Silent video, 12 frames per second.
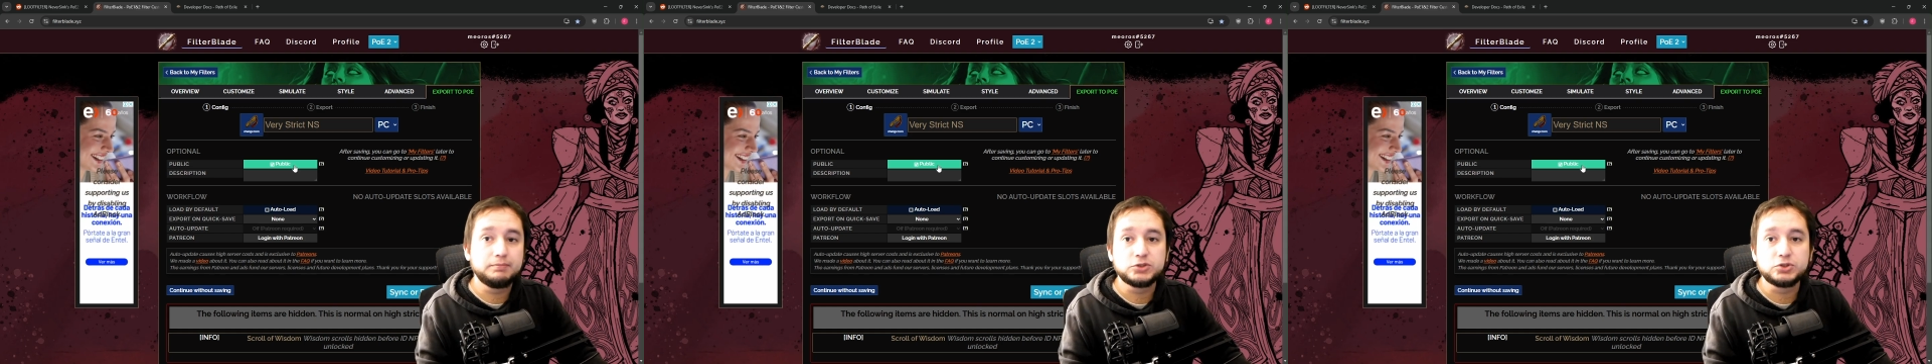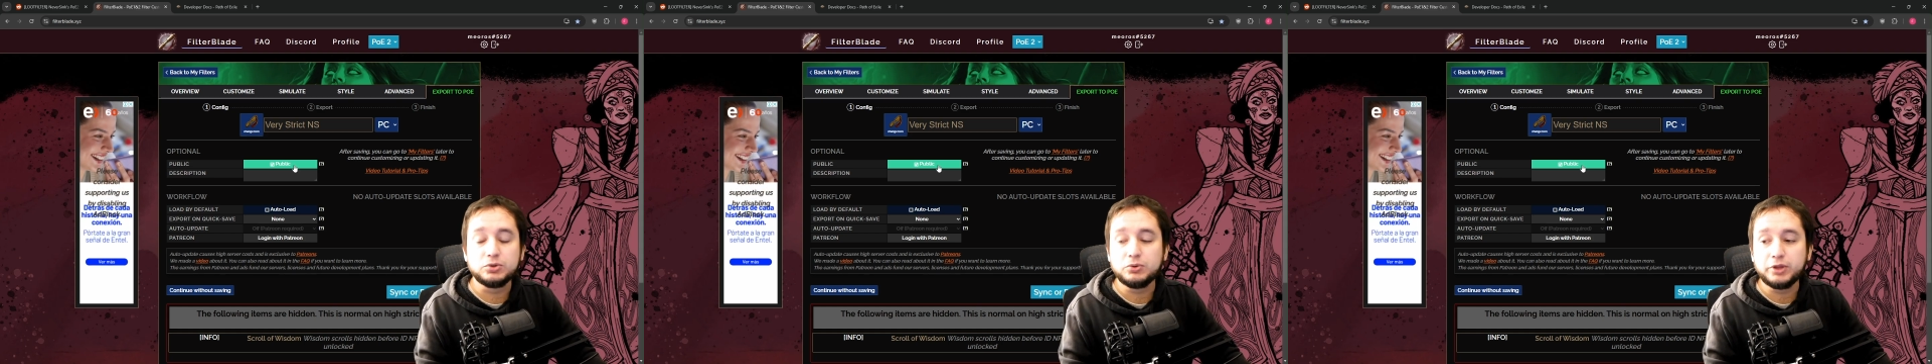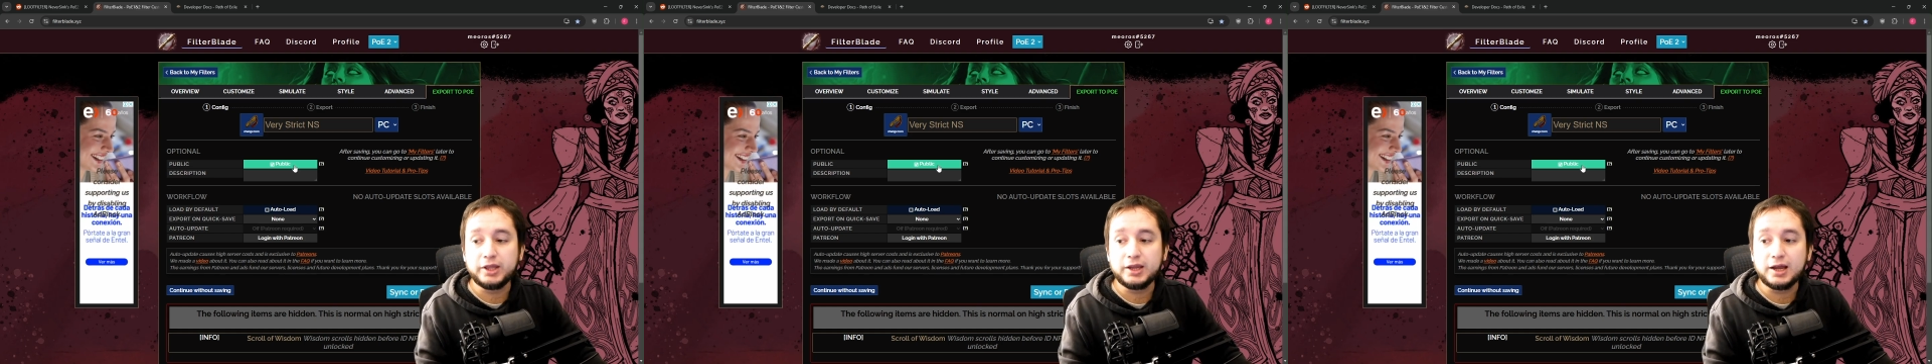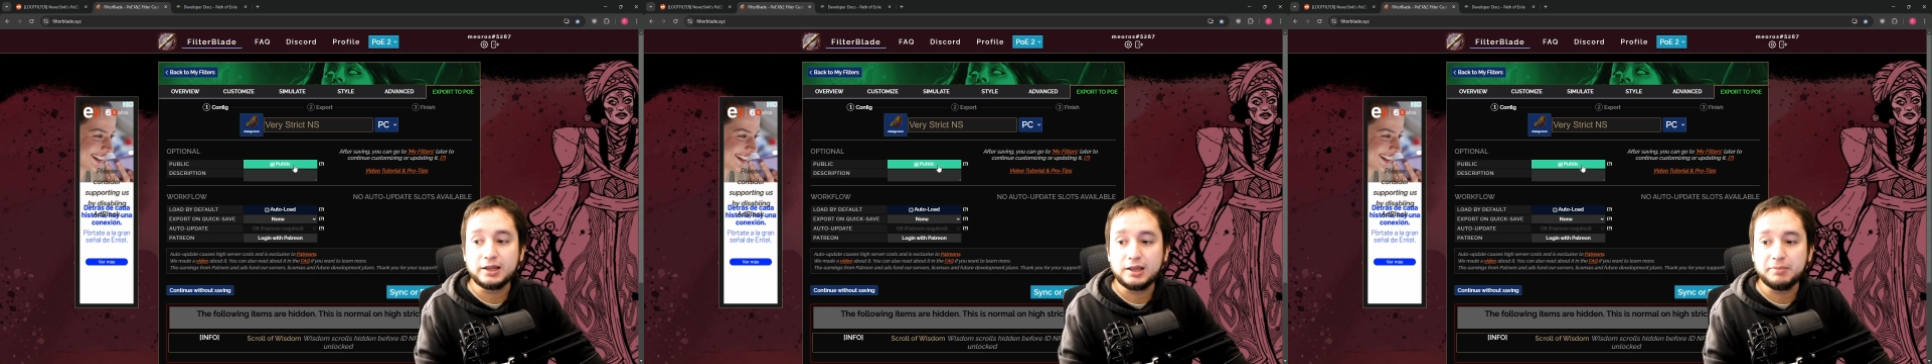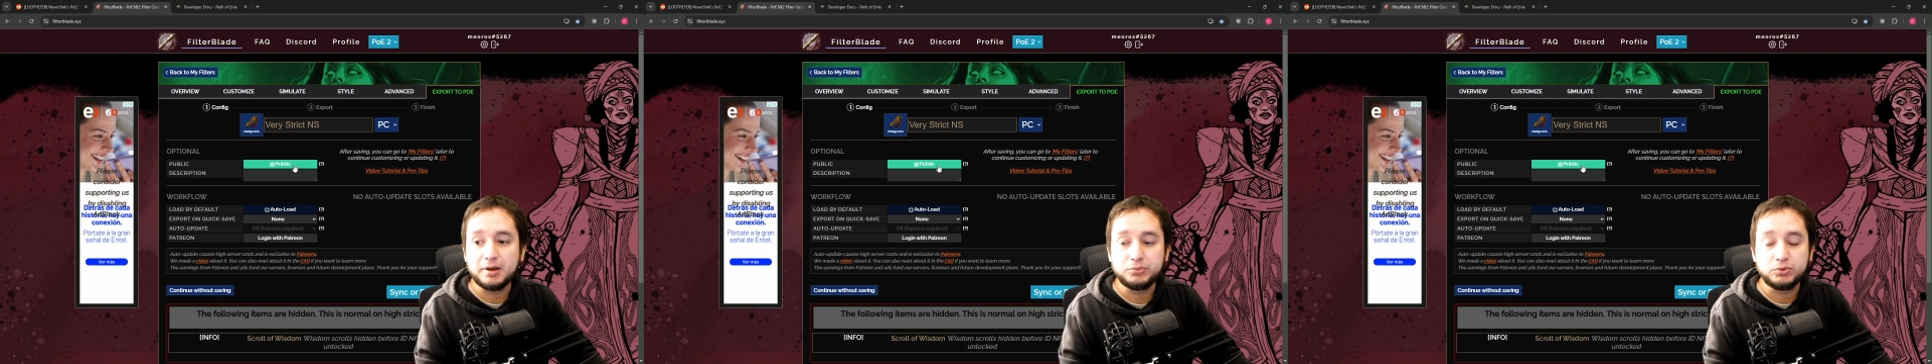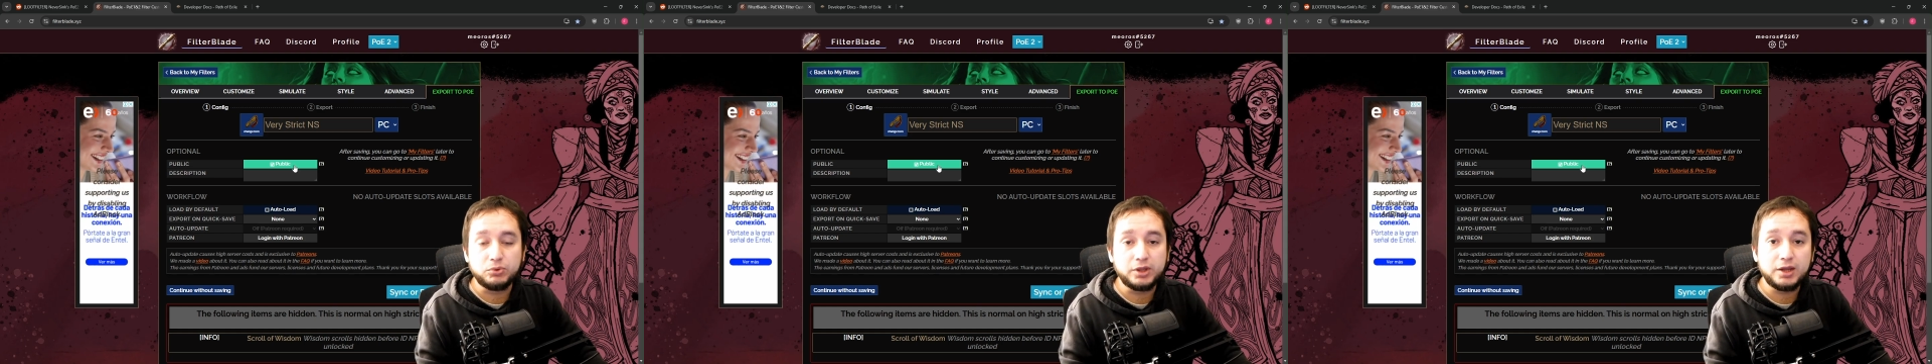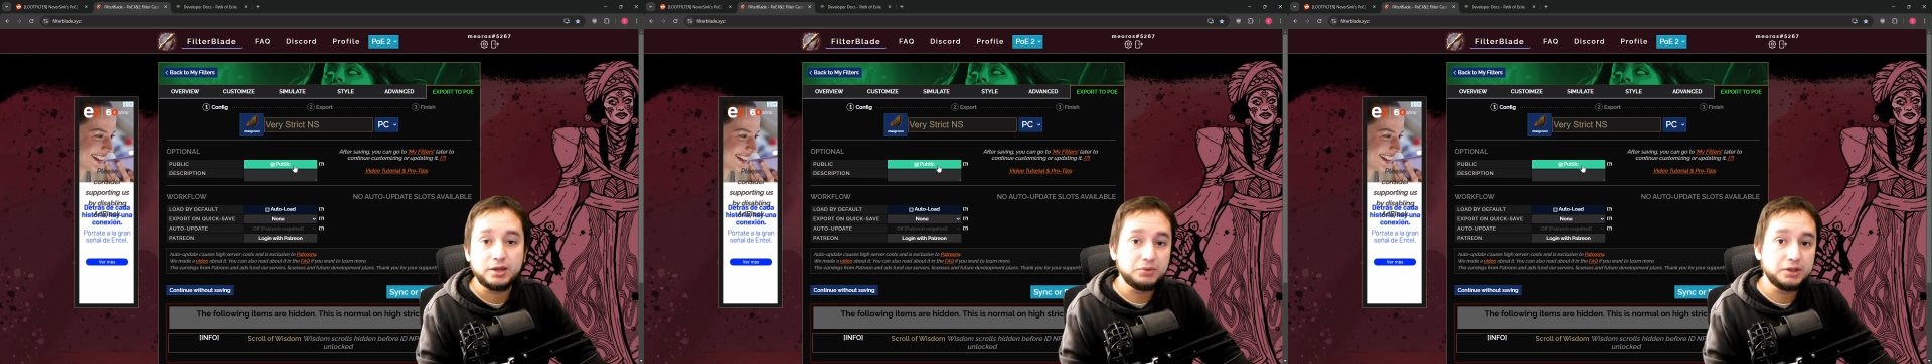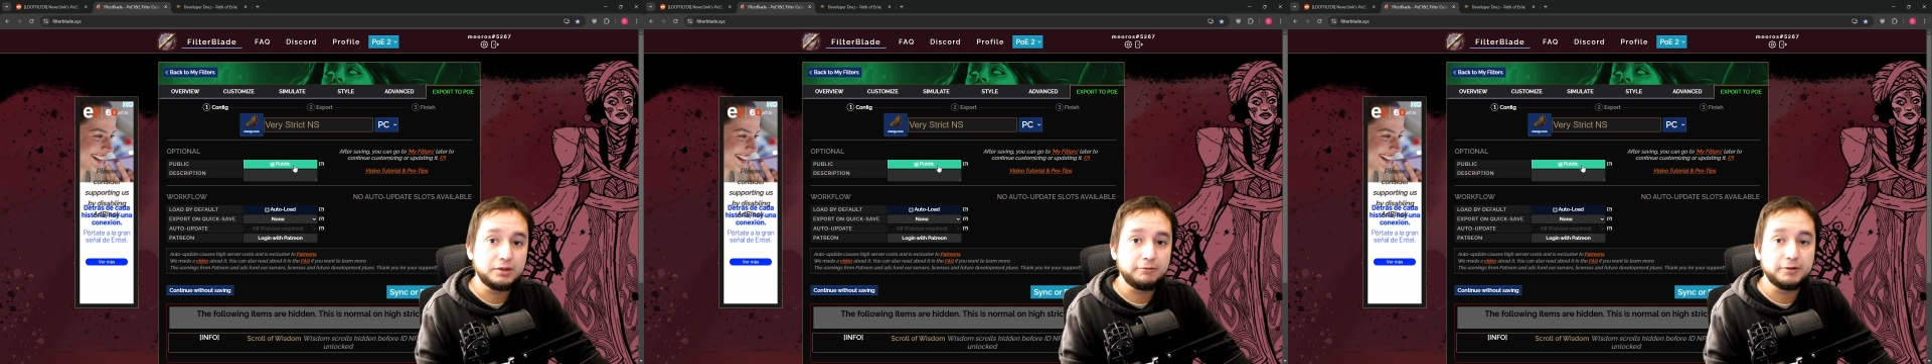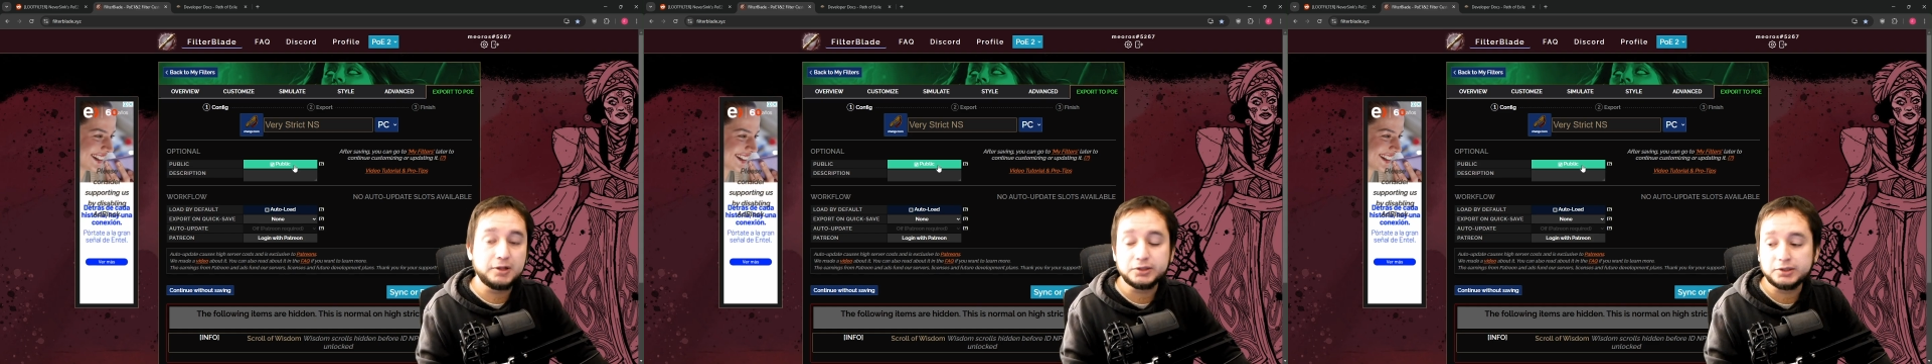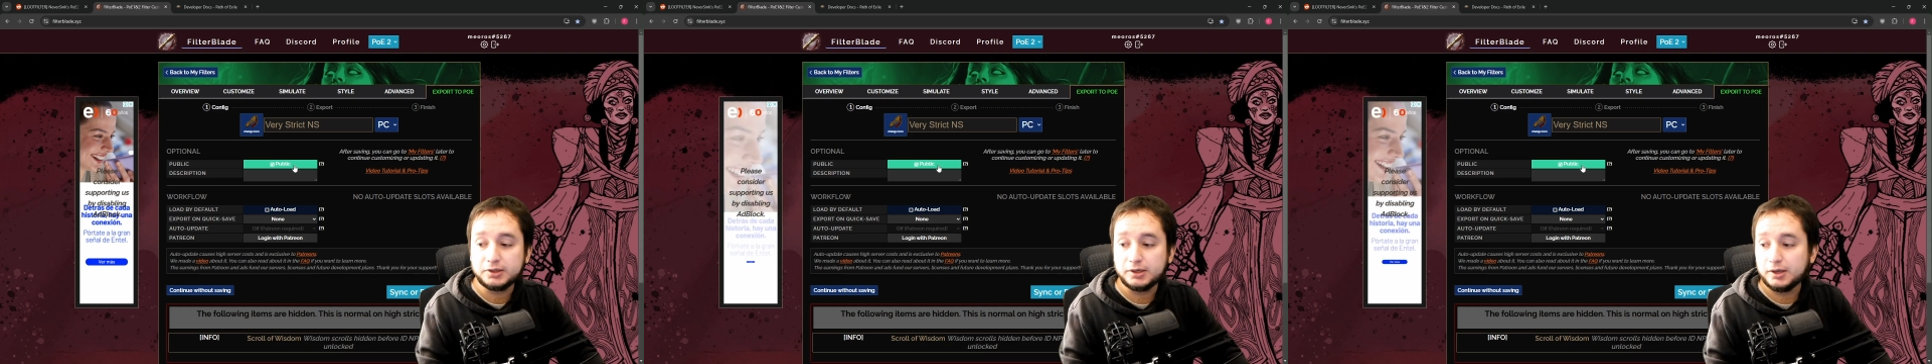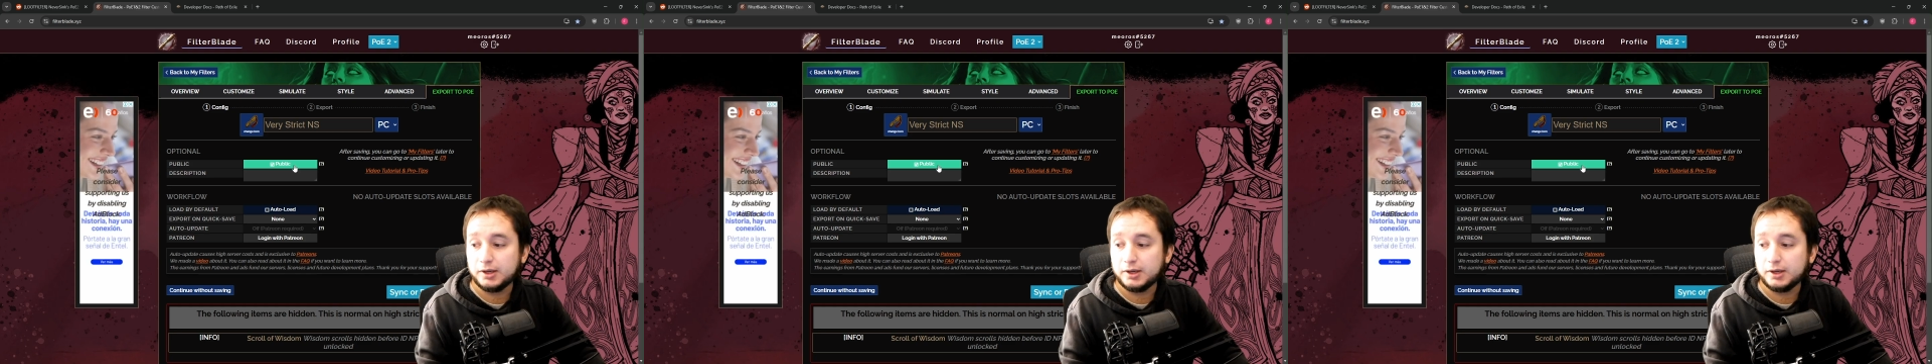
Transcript: so they can keep up to date with the filter.